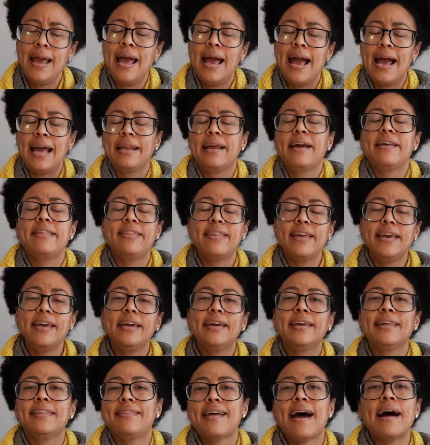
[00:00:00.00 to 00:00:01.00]
And I
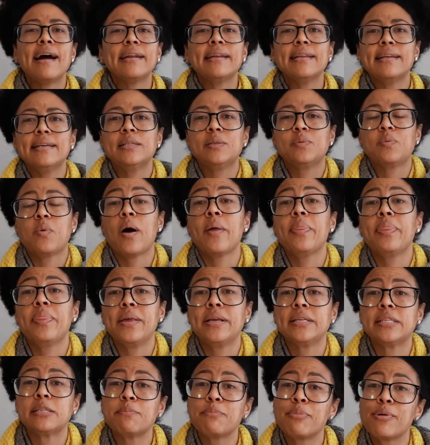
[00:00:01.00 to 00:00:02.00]
think that is what
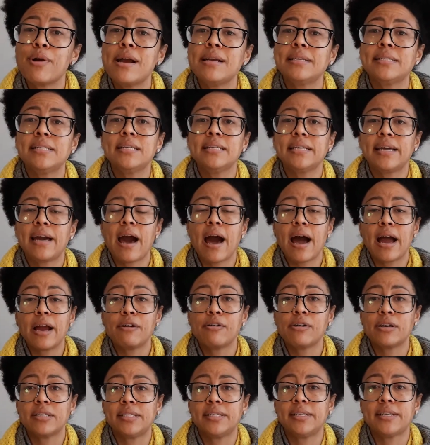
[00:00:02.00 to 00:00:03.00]
this present
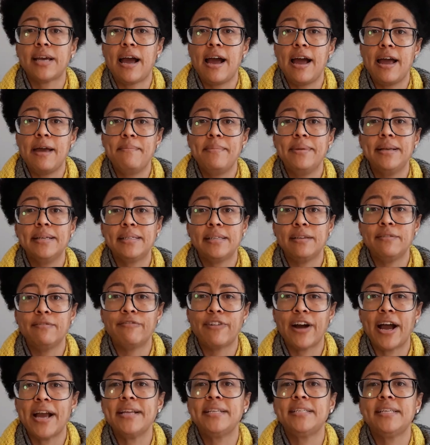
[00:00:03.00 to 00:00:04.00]
Kairos time is
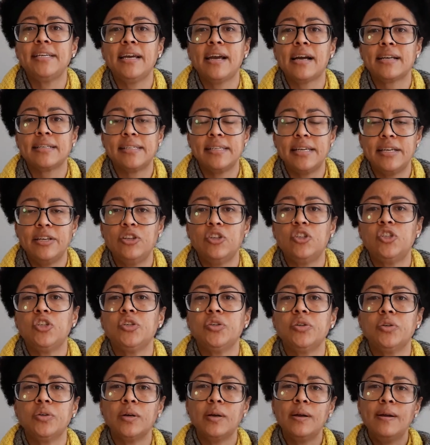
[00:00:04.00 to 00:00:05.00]
inviting us
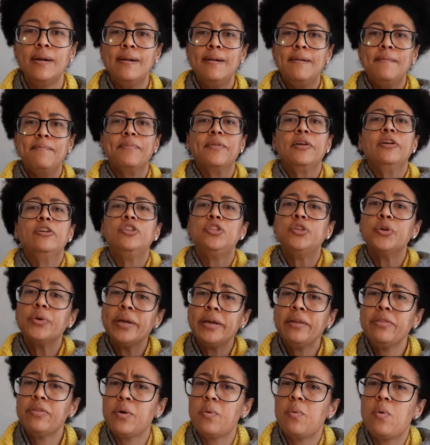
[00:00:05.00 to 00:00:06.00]
into.
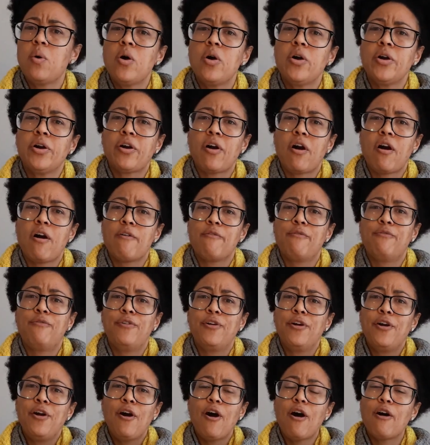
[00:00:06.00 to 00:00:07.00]
Doing the work of
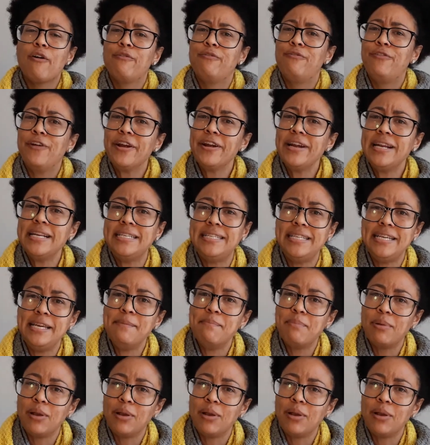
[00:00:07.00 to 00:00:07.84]
of very deep